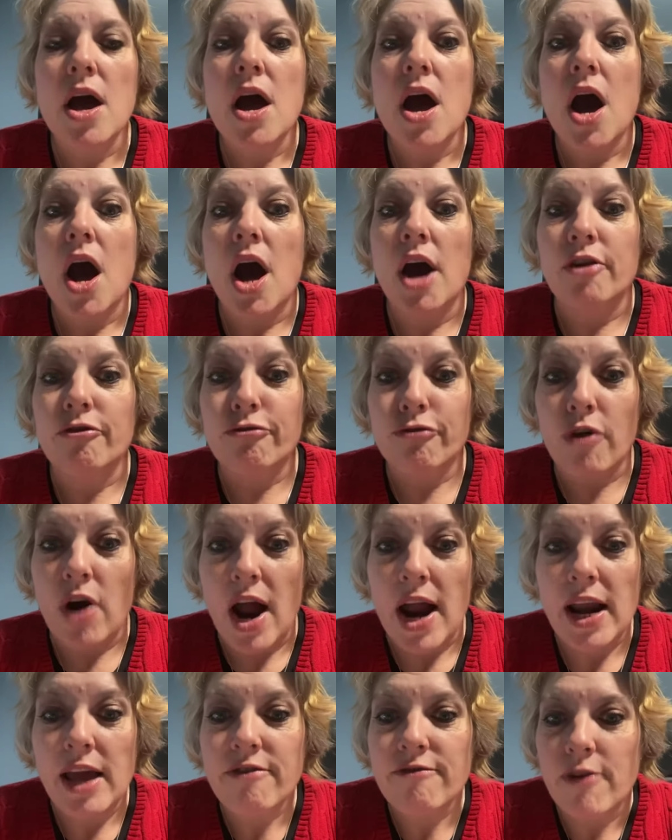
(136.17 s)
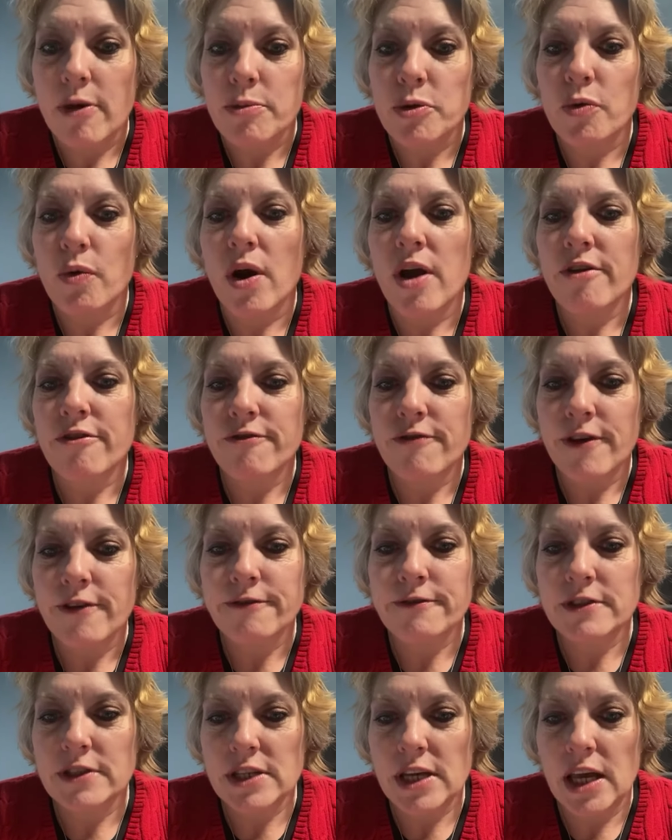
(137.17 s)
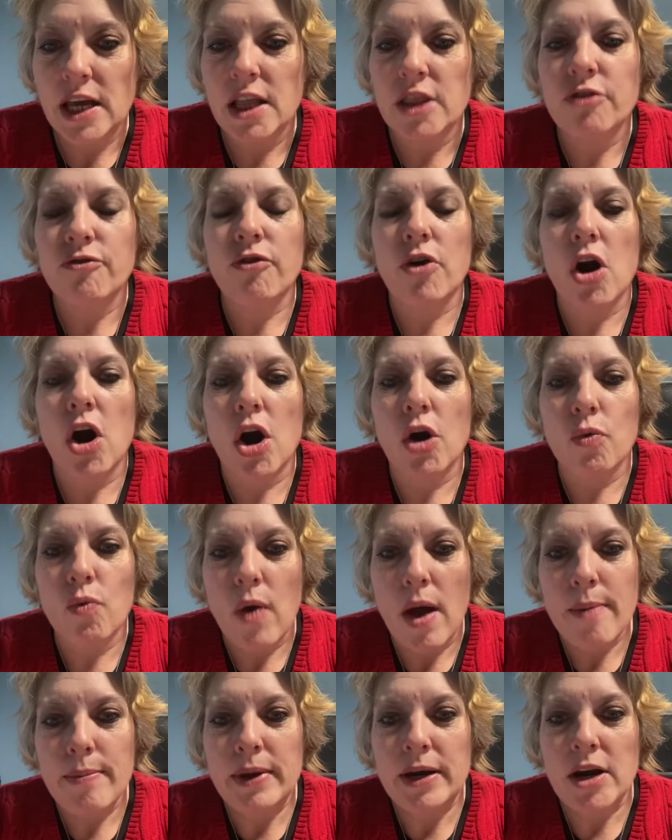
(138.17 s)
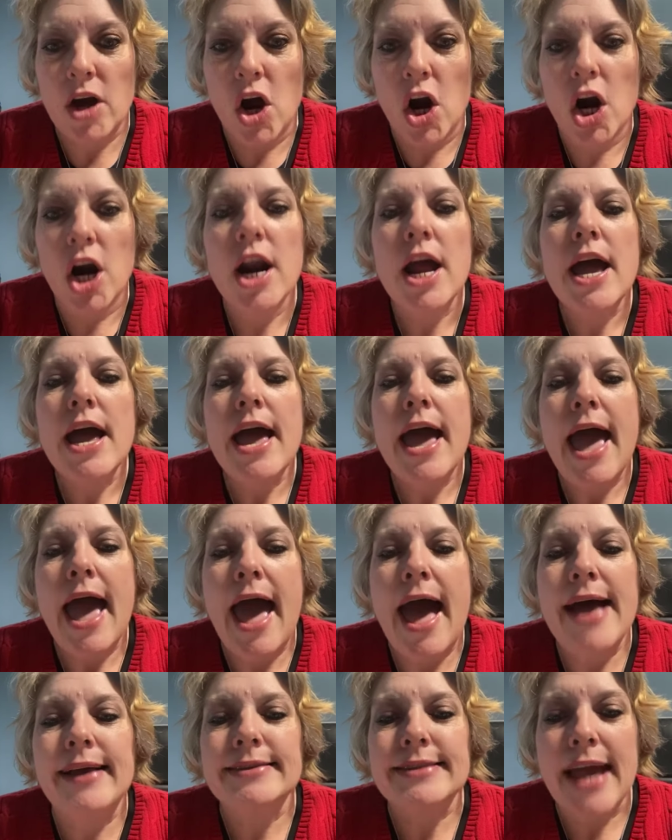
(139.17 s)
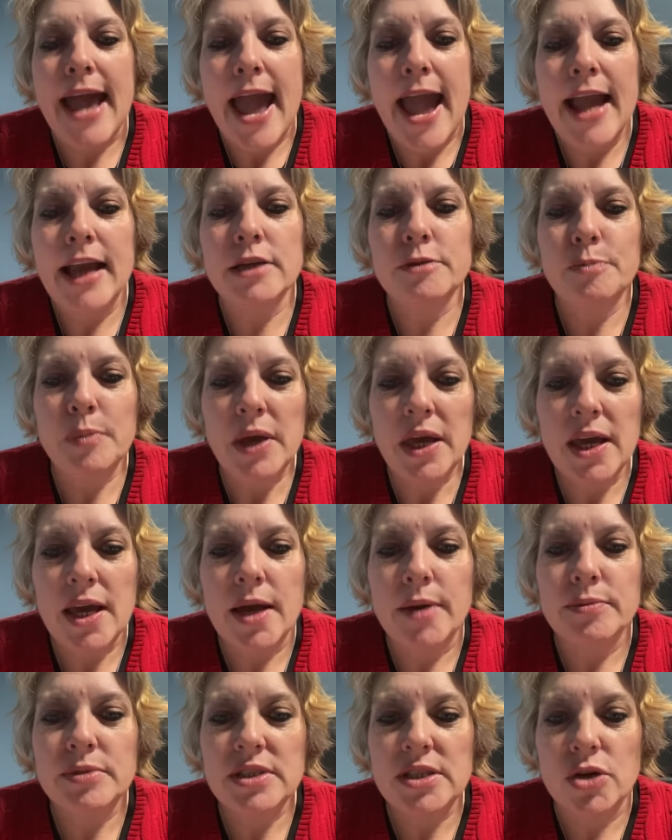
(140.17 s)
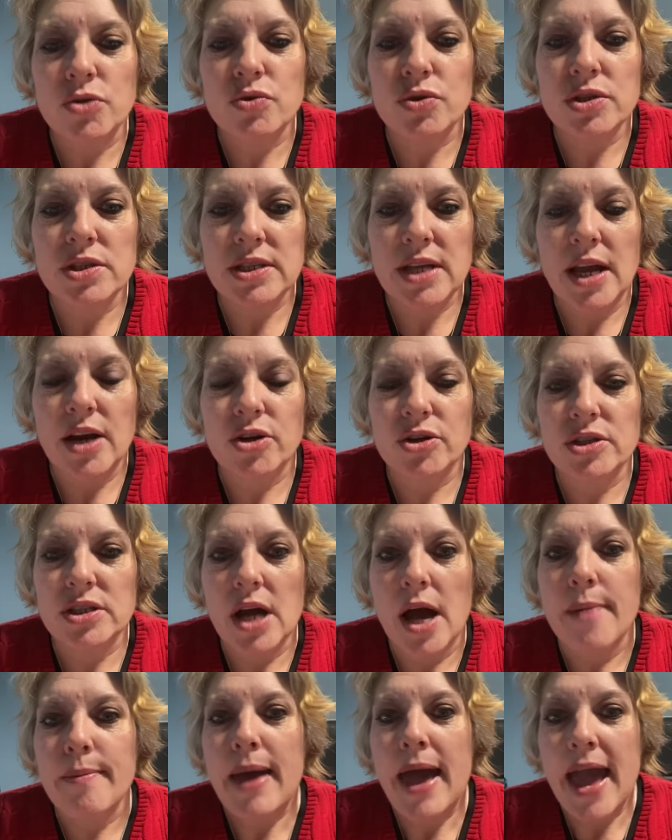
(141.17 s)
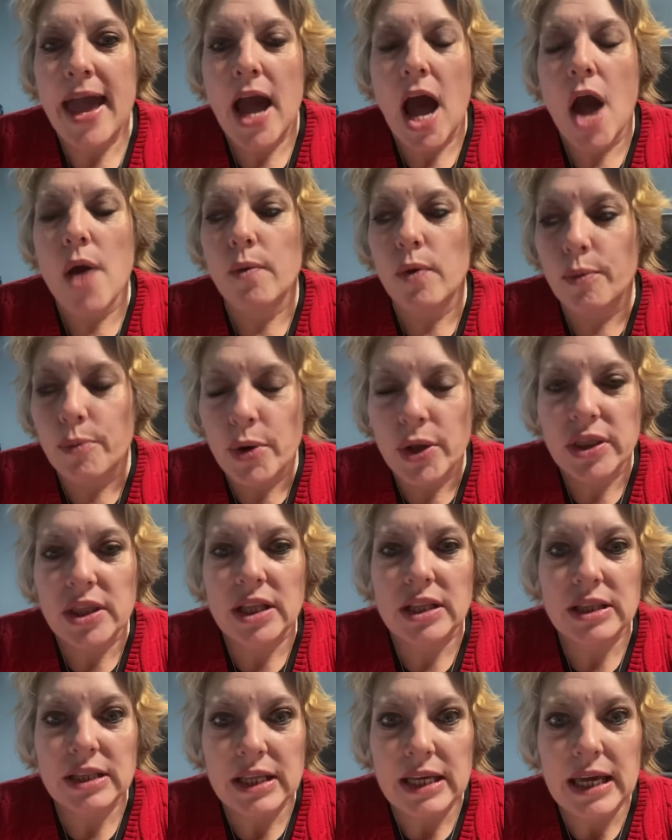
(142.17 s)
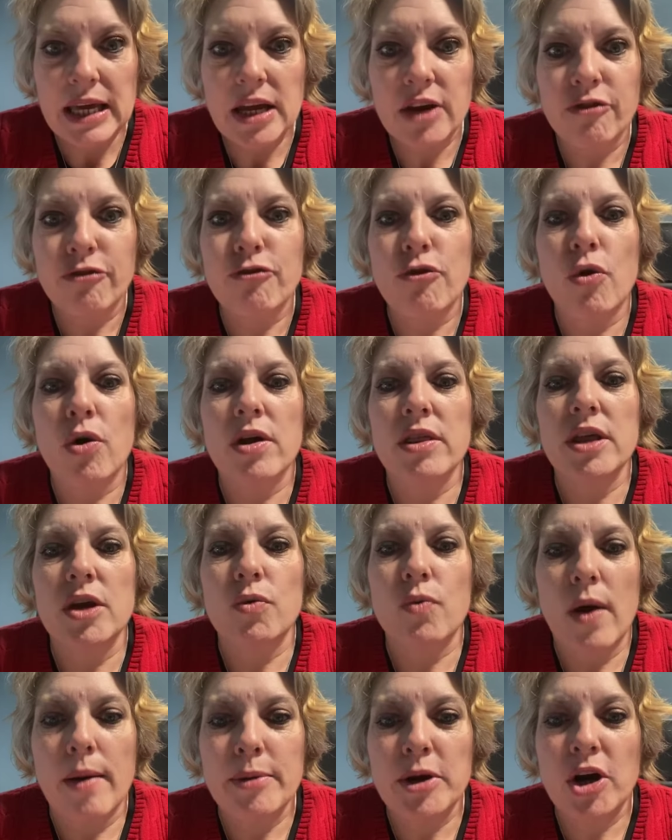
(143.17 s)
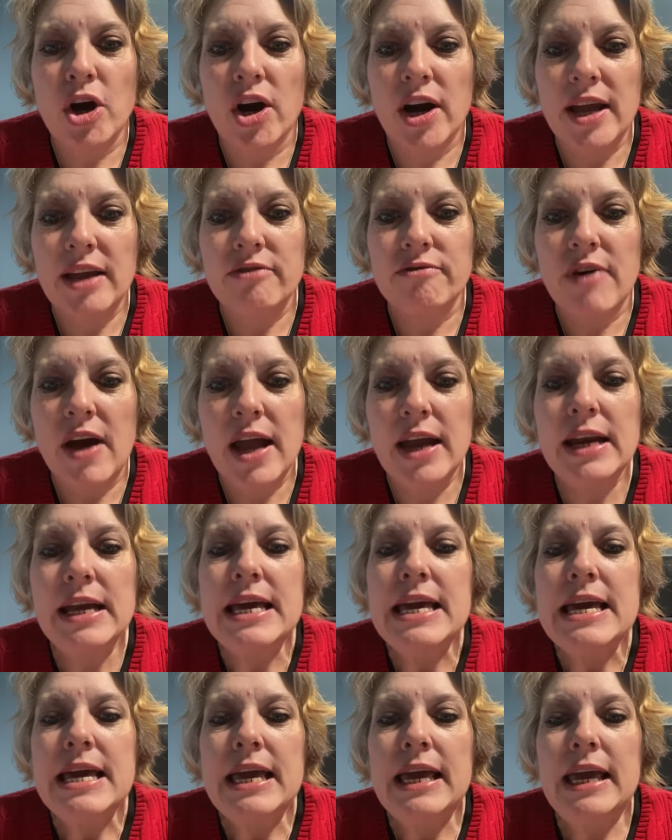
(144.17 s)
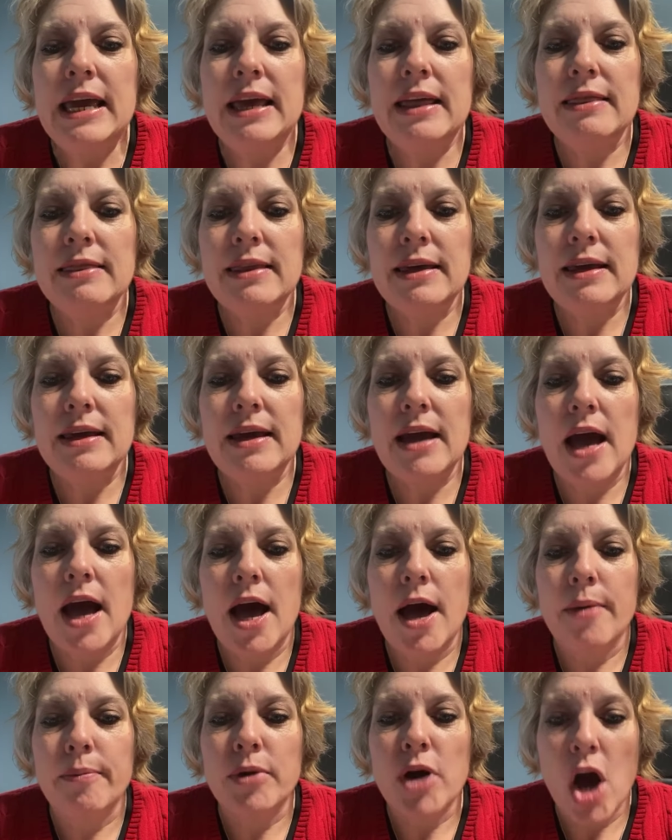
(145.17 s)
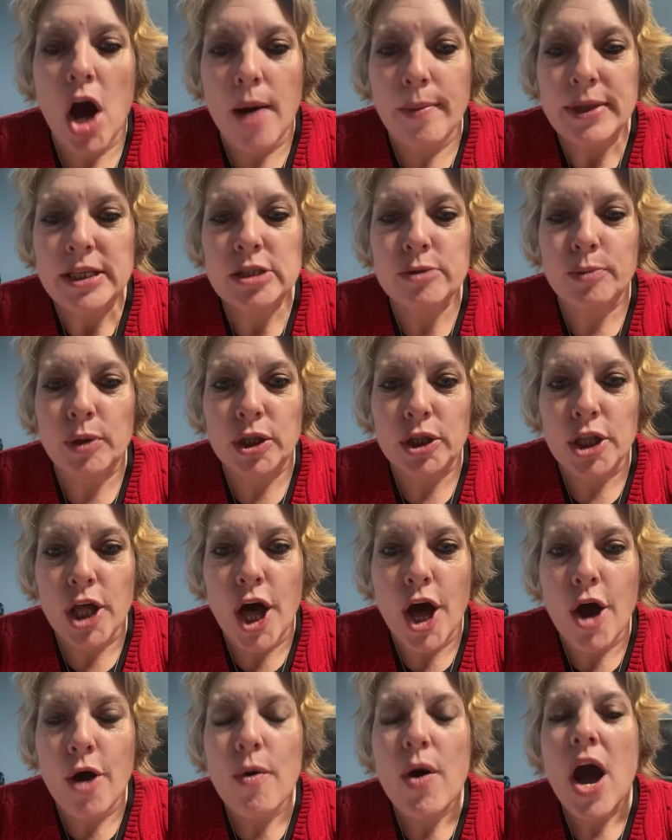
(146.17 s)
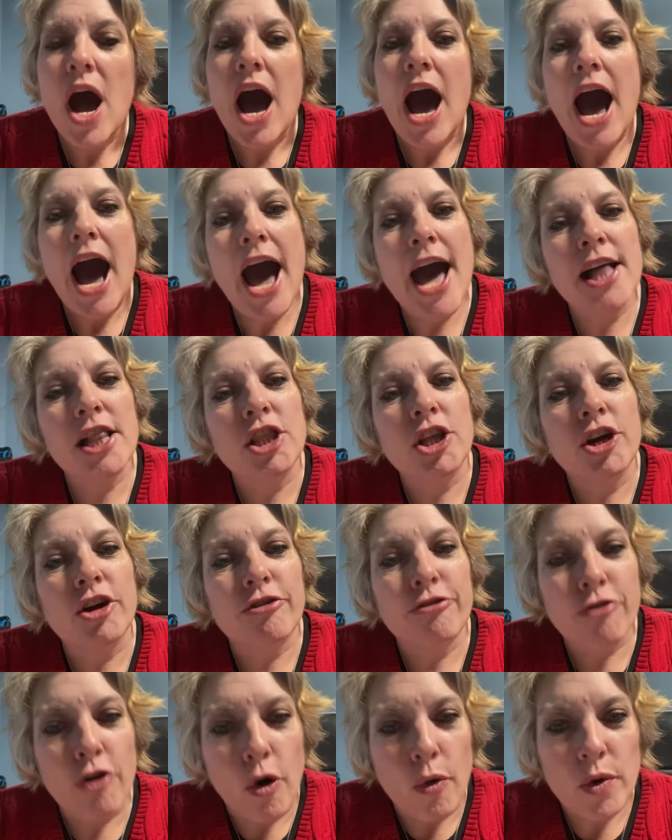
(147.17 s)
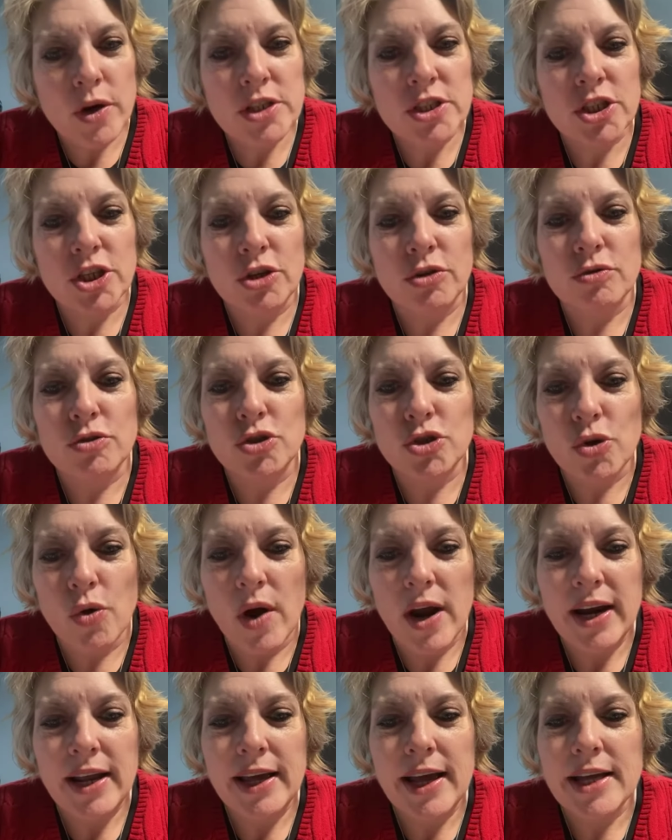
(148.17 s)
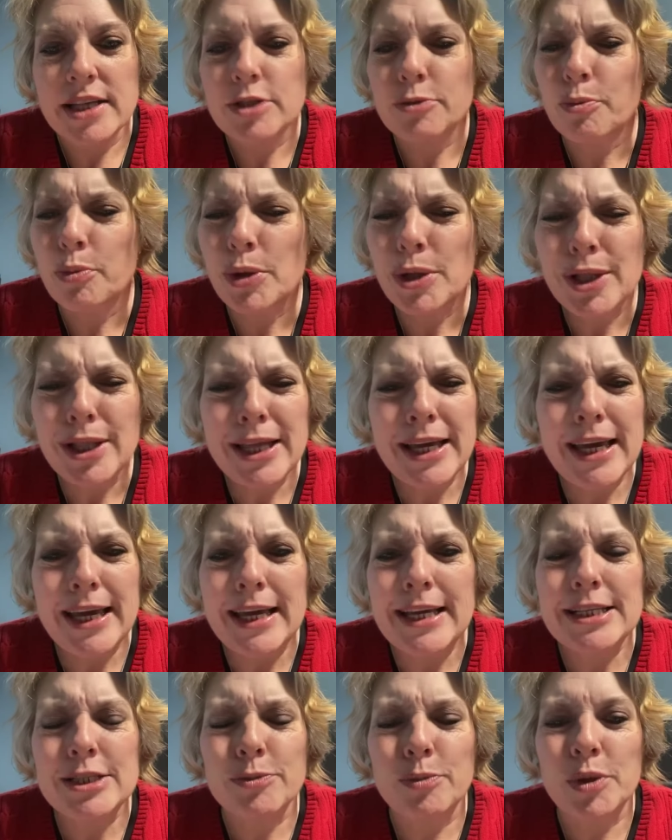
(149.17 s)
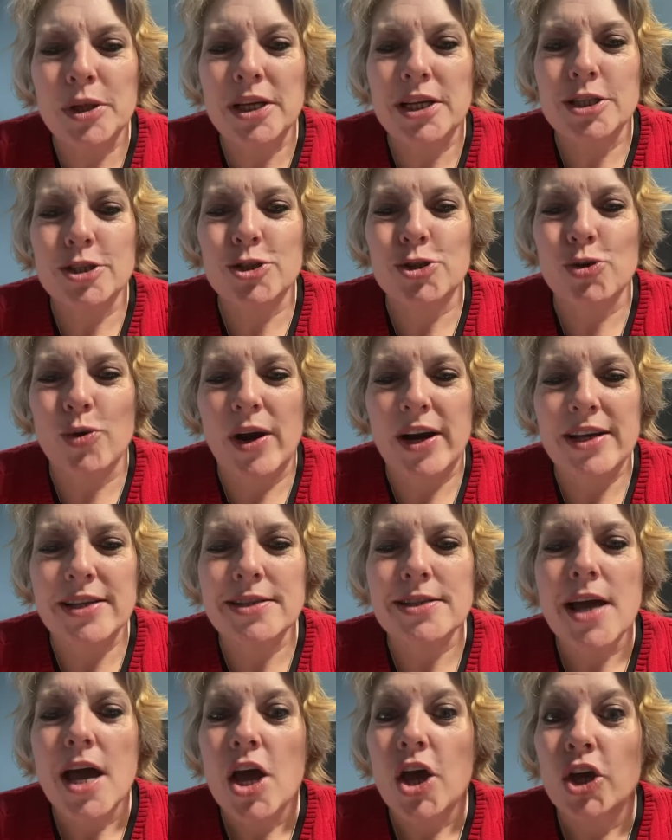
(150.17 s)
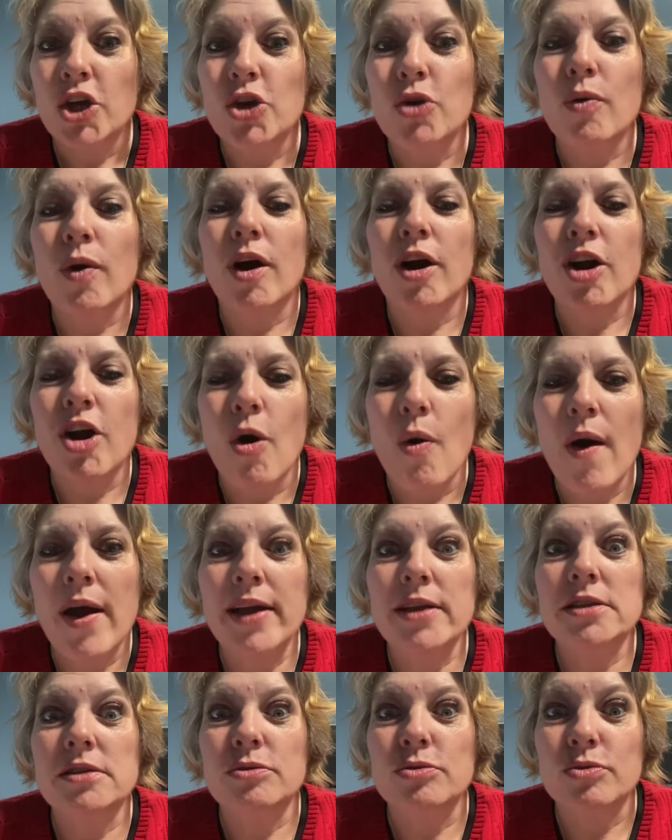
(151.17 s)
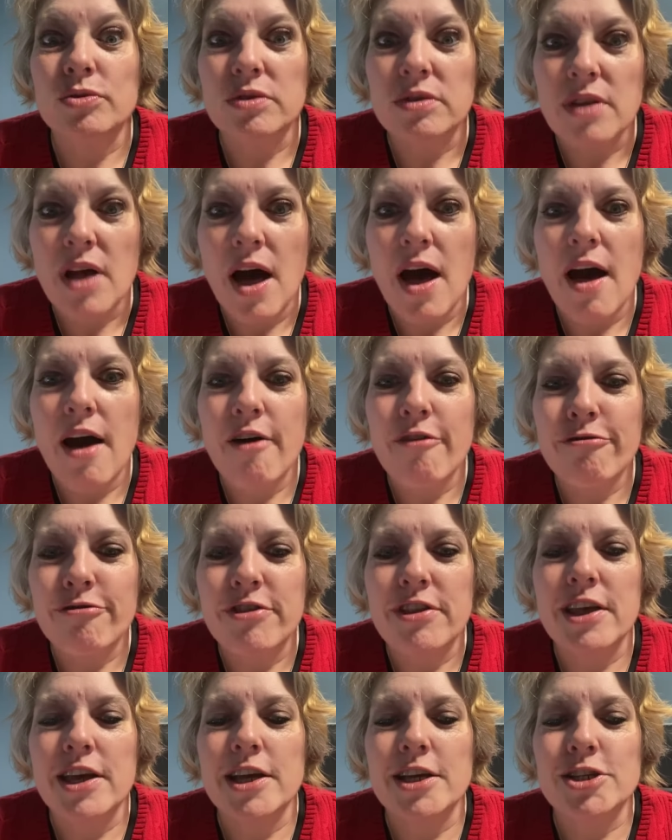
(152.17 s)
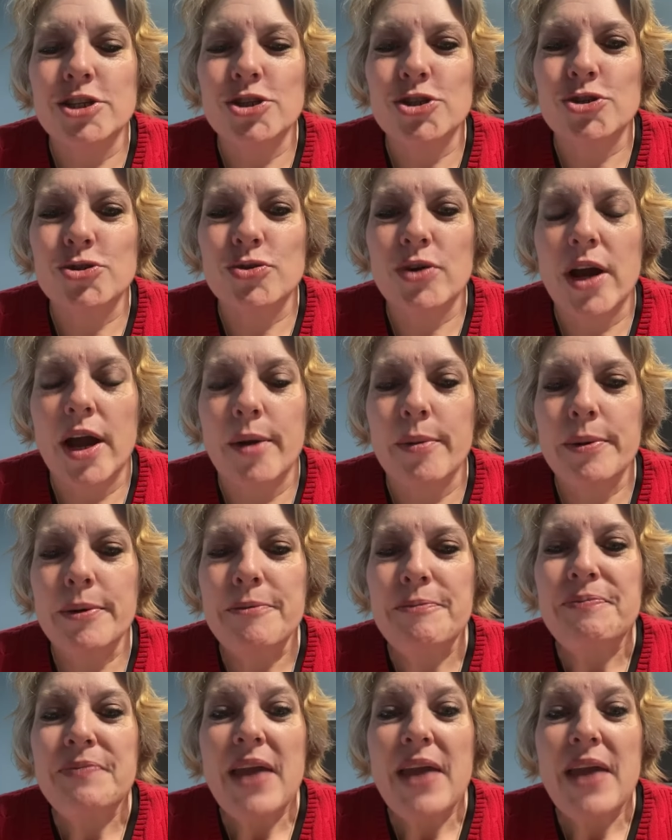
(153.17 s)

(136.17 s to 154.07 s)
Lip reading: on Friday, February 15th for our webinar at 8 p.m. Central Standard Time. Hey, I will put the link for the webinar invite in the comments below. I look forward to you joining us. Please, please join us. You are going to love this trip.